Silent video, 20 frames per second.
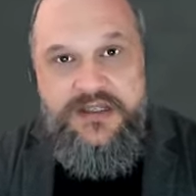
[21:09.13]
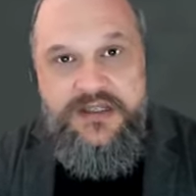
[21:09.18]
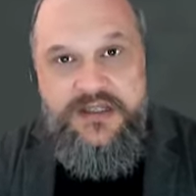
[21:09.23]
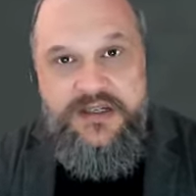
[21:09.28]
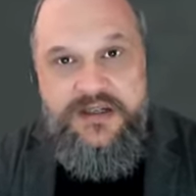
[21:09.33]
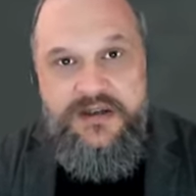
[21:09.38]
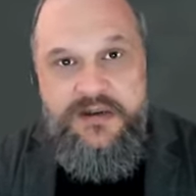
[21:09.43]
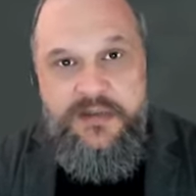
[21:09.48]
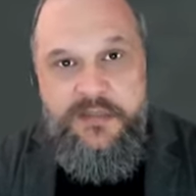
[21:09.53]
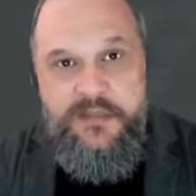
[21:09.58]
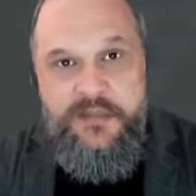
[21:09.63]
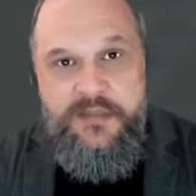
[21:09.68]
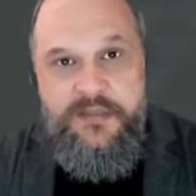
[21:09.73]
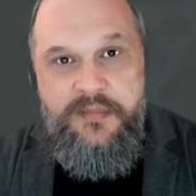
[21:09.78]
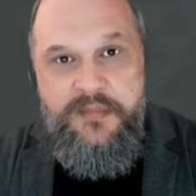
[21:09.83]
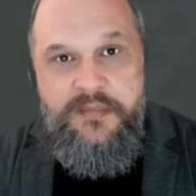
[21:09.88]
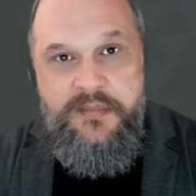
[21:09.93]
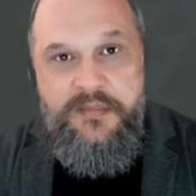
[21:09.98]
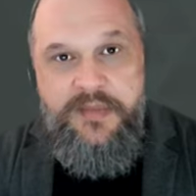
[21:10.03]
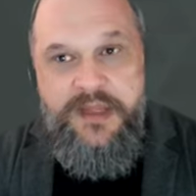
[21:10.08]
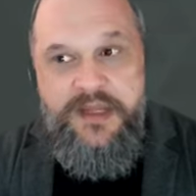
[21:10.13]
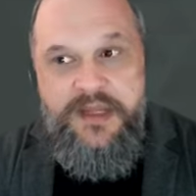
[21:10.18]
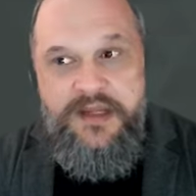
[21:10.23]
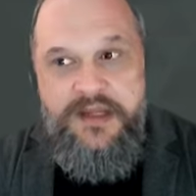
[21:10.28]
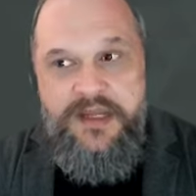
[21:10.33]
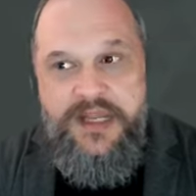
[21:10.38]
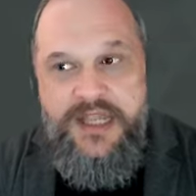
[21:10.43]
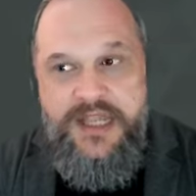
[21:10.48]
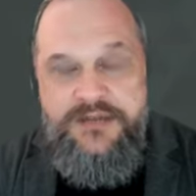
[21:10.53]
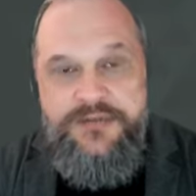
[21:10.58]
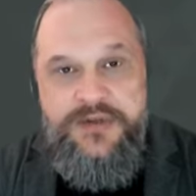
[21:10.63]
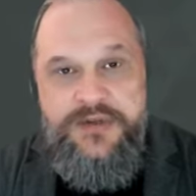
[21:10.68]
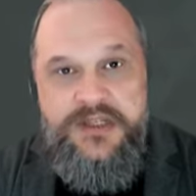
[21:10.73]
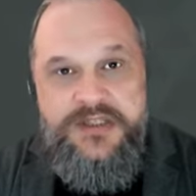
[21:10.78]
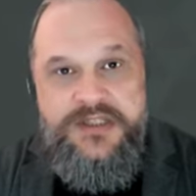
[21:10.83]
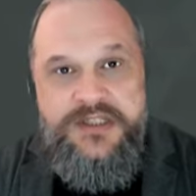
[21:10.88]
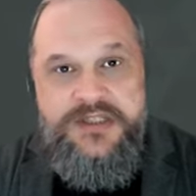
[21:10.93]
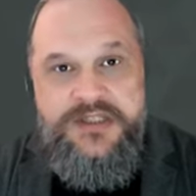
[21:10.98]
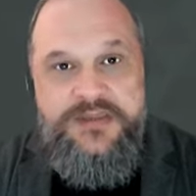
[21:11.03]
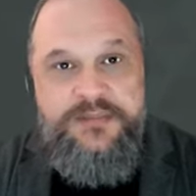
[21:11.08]
Um, even
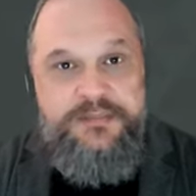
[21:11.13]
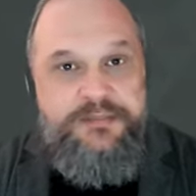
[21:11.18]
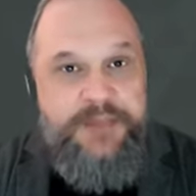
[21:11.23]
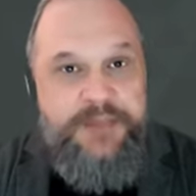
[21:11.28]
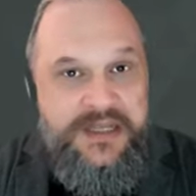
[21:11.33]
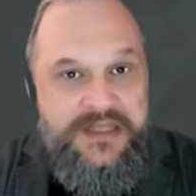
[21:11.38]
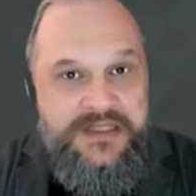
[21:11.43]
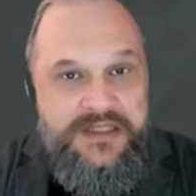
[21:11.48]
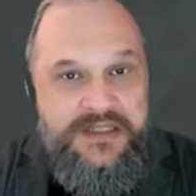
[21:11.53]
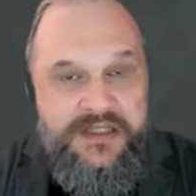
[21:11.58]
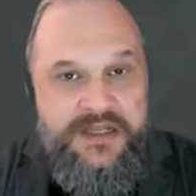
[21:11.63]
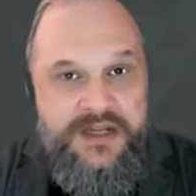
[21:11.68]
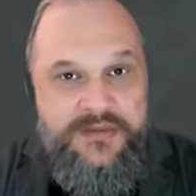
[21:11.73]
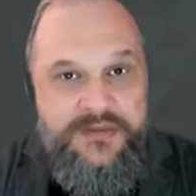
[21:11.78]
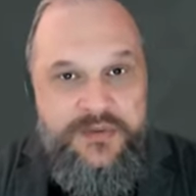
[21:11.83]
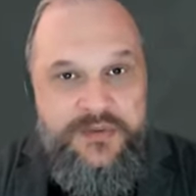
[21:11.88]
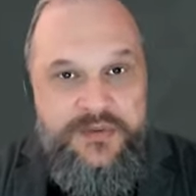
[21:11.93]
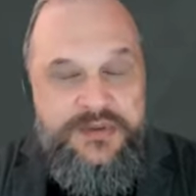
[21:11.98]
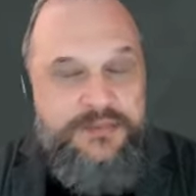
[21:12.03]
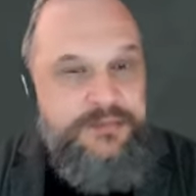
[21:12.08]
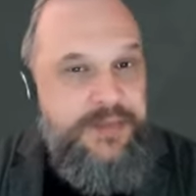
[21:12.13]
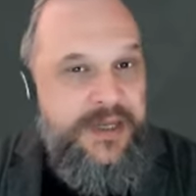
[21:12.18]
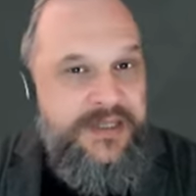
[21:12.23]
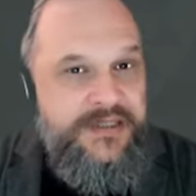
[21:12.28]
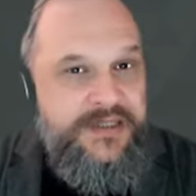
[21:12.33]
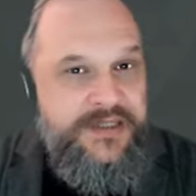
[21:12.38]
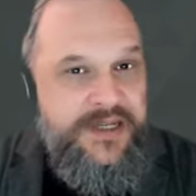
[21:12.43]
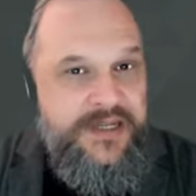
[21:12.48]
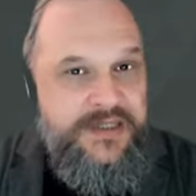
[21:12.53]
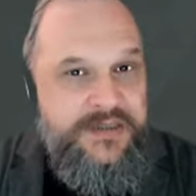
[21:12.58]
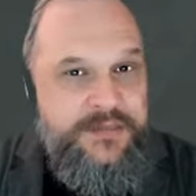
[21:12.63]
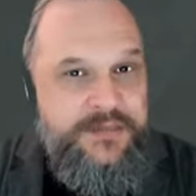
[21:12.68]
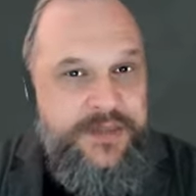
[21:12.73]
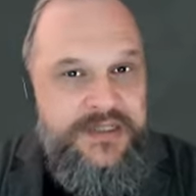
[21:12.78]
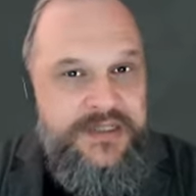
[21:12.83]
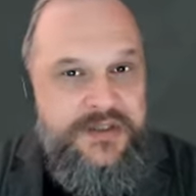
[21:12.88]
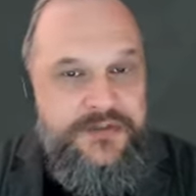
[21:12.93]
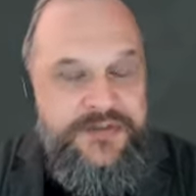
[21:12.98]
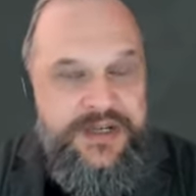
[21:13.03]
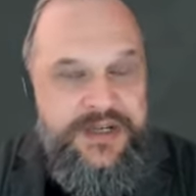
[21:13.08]
at just some basic levels and basic
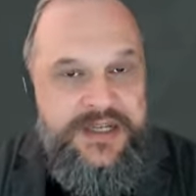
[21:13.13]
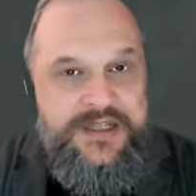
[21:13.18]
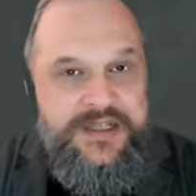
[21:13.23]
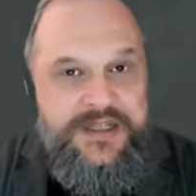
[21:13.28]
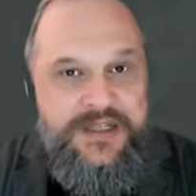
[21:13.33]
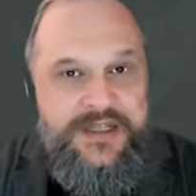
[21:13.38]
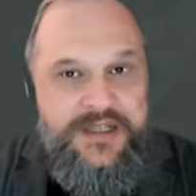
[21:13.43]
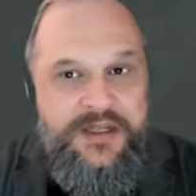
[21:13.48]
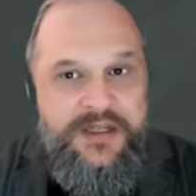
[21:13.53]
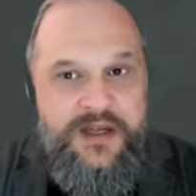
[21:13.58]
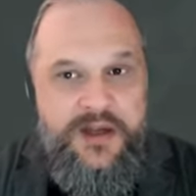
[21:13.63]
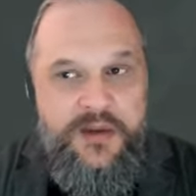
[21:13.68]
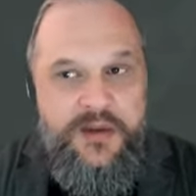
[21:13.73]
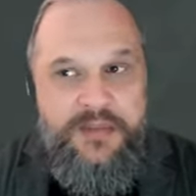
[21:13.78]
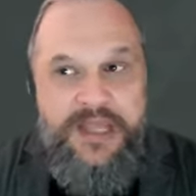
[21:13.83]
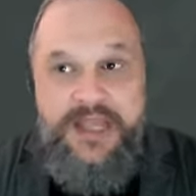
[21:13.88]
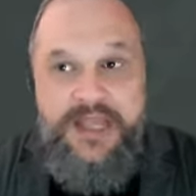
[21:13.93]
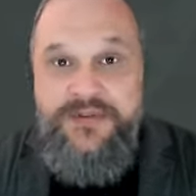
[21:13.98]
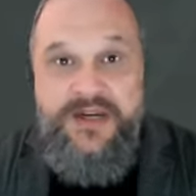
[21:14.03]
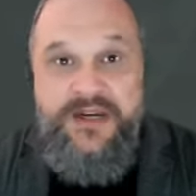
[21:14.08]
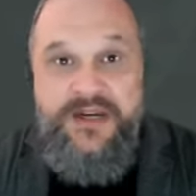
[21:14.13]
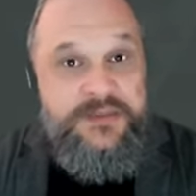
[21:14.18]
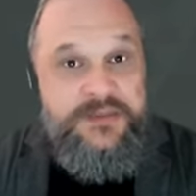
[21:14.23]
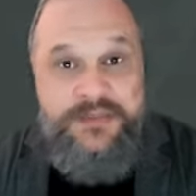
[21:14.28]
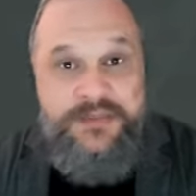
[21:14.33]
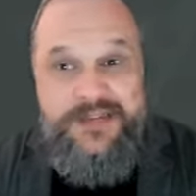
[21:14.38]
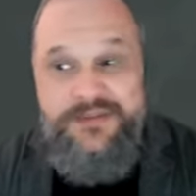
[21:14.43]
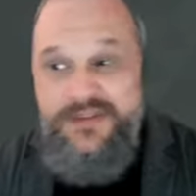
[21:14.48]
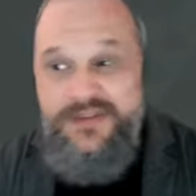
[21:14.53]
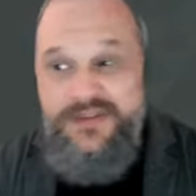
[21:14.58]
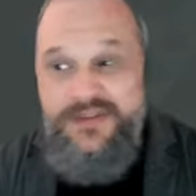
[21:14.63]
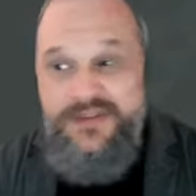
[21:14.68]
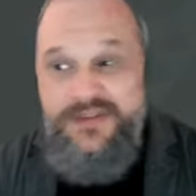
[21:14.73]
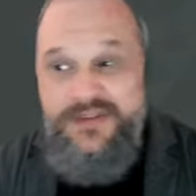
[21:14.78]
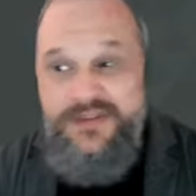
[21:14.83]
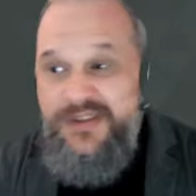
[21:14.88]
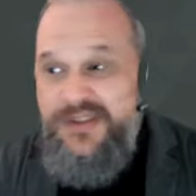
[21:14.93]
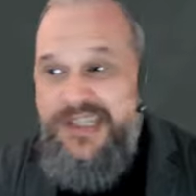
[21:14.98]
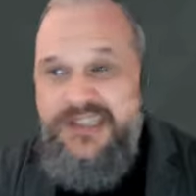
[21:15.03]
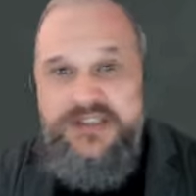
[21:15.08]
aspects of it, um, even as even
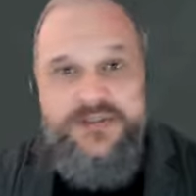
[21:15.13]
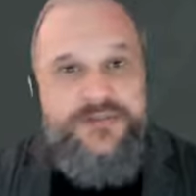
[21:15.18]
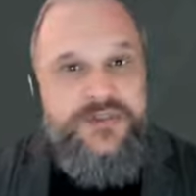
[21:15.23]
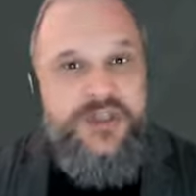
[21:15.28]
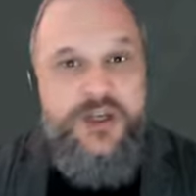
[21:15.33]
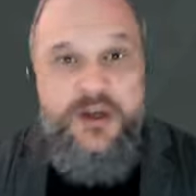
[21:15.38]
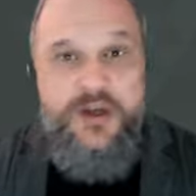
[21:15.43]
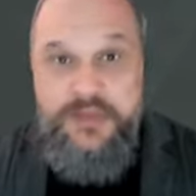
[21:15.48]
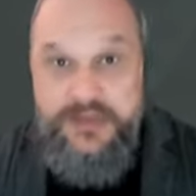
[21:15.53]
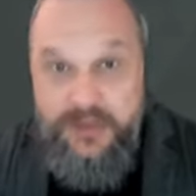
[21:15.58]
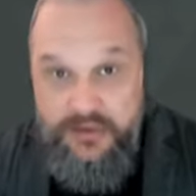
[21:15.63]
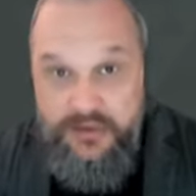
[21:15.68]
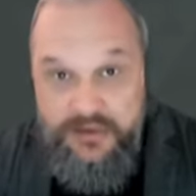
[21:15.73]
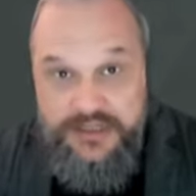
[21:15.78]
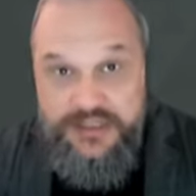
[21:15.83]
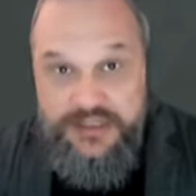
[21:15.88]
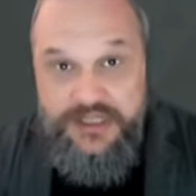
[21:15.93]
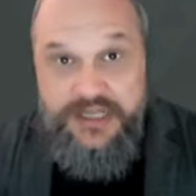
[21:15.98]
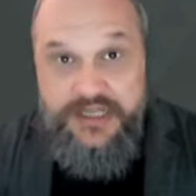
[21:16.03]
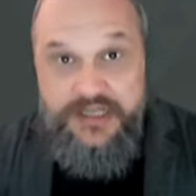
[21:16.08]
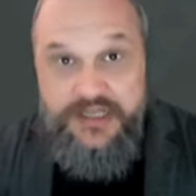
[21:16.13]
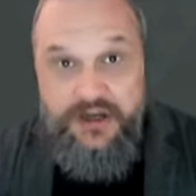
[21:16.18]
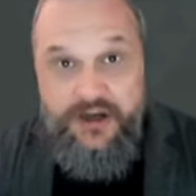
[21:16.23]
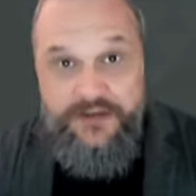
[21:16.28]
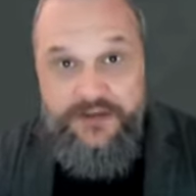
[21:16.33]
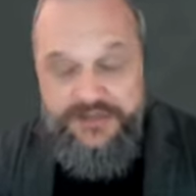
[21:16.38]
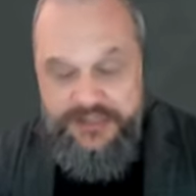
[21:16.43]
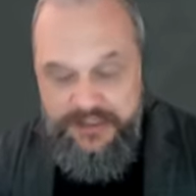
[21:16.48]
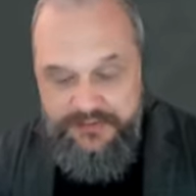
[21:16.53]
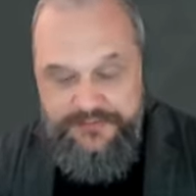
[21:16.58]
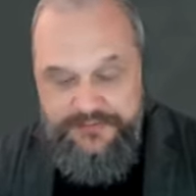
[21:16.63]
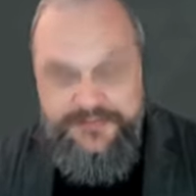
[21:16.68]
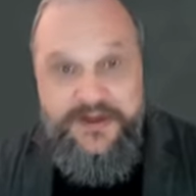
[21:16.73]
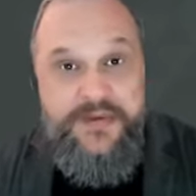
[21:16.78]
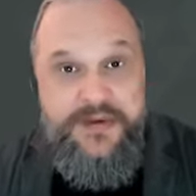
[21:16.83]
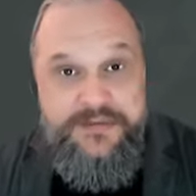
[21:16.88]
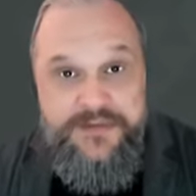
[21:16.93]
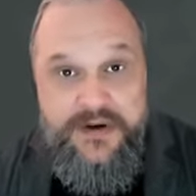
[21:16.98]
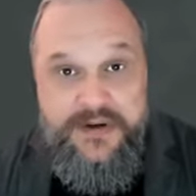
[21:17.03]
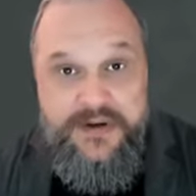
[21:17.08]
things of terminology, I've seen very
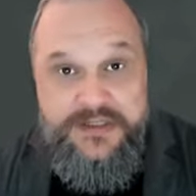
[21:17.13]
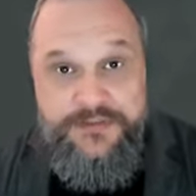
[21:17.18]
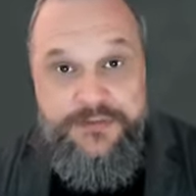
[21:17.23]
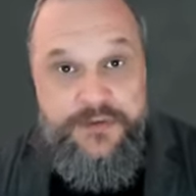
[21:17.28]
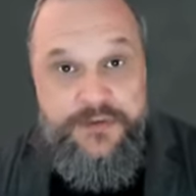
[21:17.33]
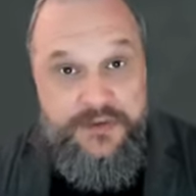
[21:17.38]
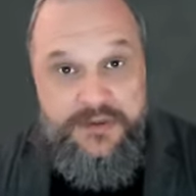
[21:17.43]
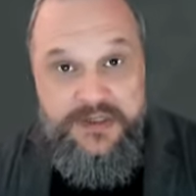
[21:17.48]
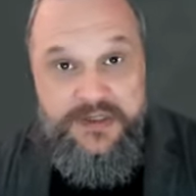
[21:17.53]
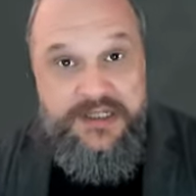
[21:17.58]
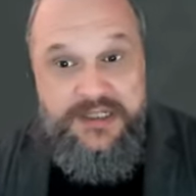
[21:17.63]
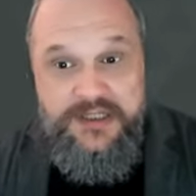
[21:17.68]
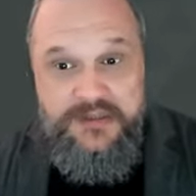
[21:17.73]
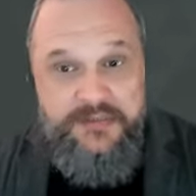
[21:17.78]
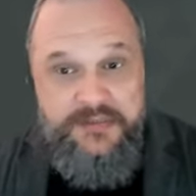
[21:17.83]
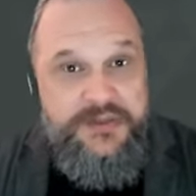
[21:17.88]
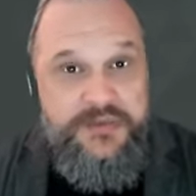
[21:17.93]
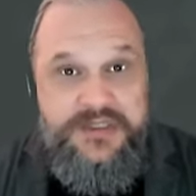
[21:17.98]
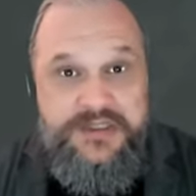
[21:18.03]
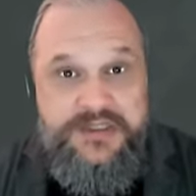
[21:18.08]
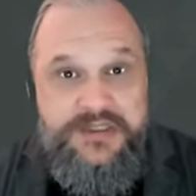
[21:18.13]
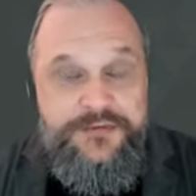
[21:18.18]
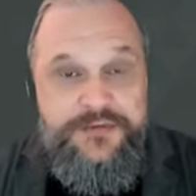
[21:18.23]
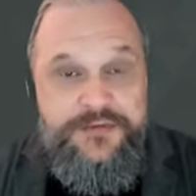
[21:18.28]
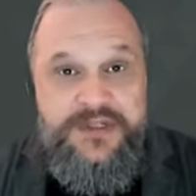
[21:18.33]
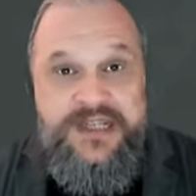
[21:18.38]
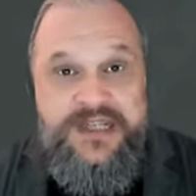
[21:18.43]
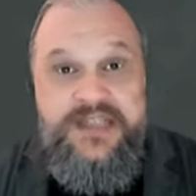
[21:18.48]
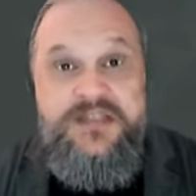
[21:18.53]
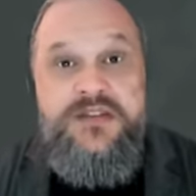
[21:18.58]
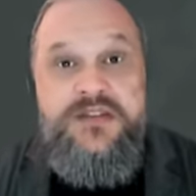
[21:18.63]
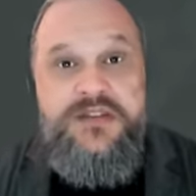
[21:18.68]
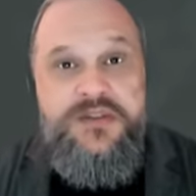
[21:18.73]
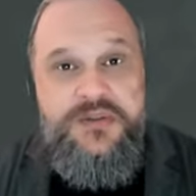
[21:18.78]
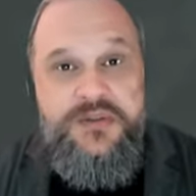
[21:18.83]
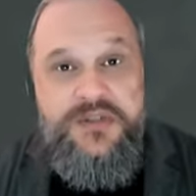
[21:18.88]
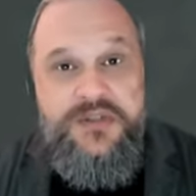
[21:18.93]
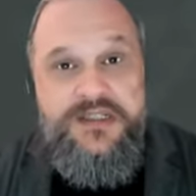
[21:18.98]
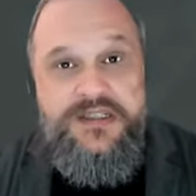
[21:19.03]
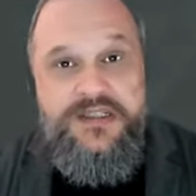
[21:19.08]
very different between different
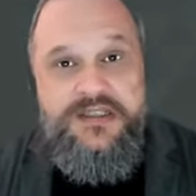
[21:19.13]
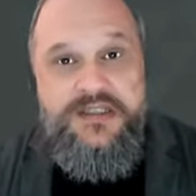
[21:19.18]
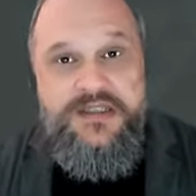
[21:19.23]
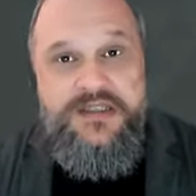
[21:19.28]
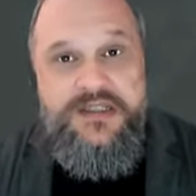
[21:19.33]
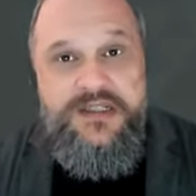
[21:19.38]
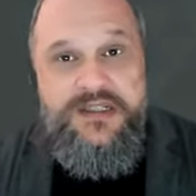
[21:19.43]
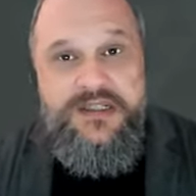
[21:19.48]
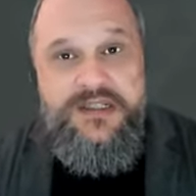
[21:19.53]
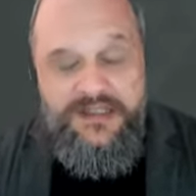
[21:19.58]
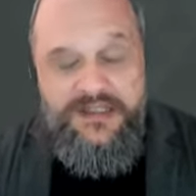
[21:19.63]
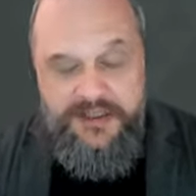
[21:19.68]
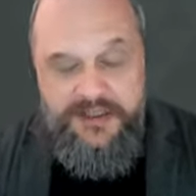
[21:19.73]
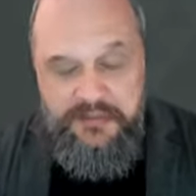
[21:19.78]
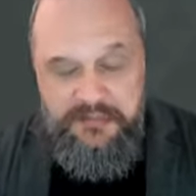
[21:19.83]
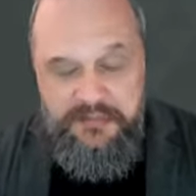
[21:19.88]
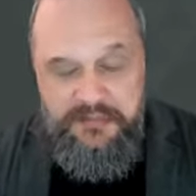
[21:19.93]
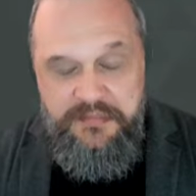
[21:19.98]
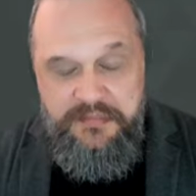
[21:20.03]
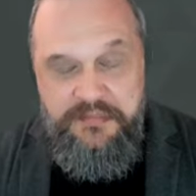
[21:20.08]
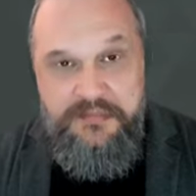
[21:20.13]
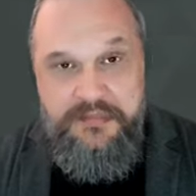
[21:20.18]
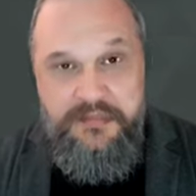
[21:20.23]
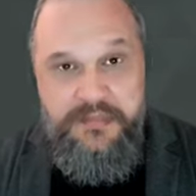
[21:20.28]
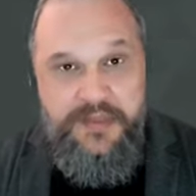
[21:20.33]
industries. Um,